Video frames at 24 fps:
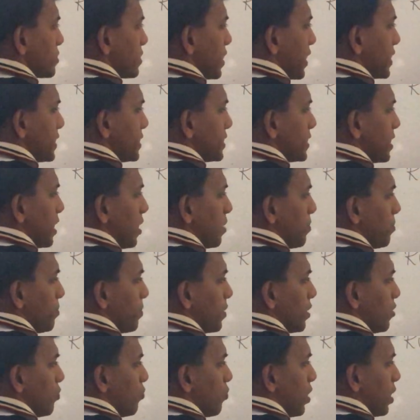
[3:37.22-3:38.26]

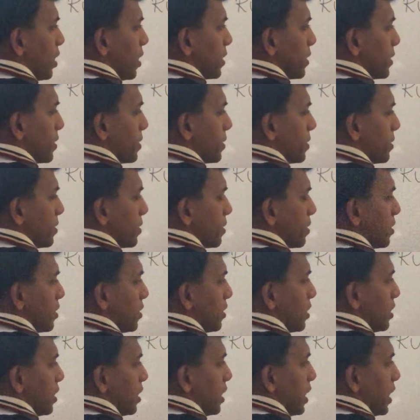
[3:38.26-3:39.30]
Example 1.
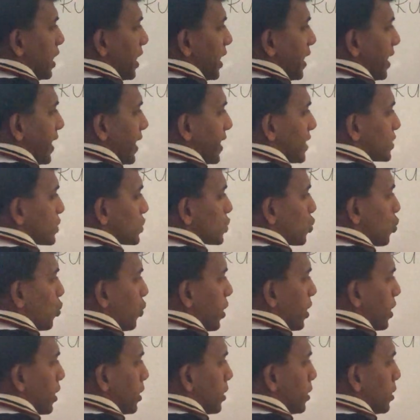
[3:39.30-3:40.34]
X
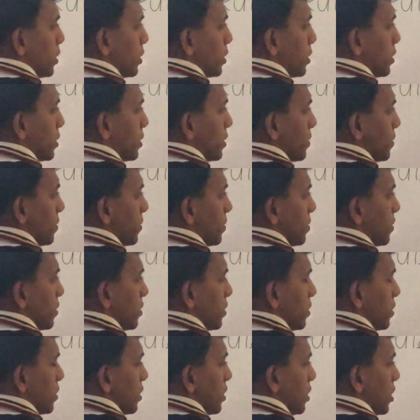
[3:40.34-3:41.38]
square
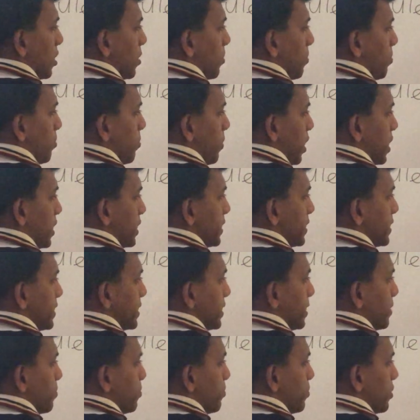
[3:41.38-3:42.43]

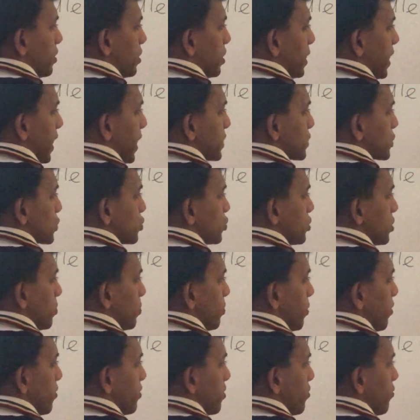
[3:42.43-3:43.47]
multiple x to the
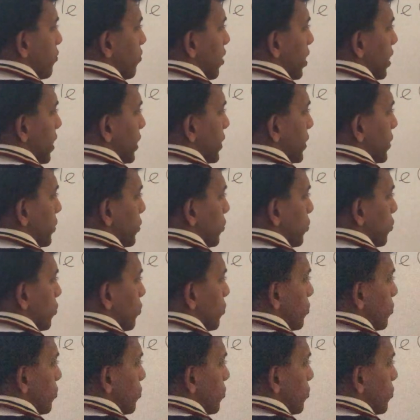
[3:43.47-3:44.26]
power 5.